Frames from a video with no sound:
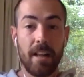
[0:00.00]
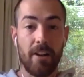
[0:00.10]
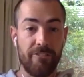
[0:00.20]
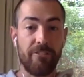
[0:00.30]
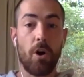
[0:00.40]

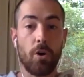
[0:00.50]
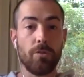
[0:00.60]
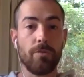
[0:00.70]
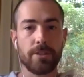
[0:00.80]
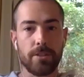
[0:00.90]

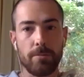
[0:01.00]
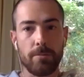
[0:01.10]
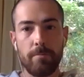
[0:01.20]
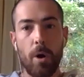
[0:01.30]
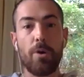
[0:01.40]
evolved to
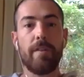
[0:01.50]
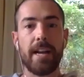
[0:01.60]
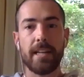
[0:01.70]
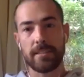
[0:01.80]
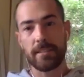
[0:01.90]

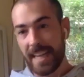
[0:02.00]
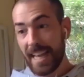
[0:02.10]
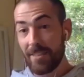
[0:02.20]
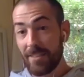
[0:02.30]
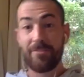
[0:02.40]
motivate us to
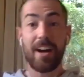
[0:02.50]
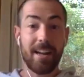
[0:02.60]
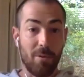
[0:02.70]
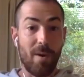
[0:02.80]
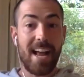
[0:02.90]
get the fuck
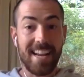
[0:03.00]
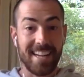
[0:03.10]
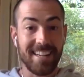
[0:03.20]
away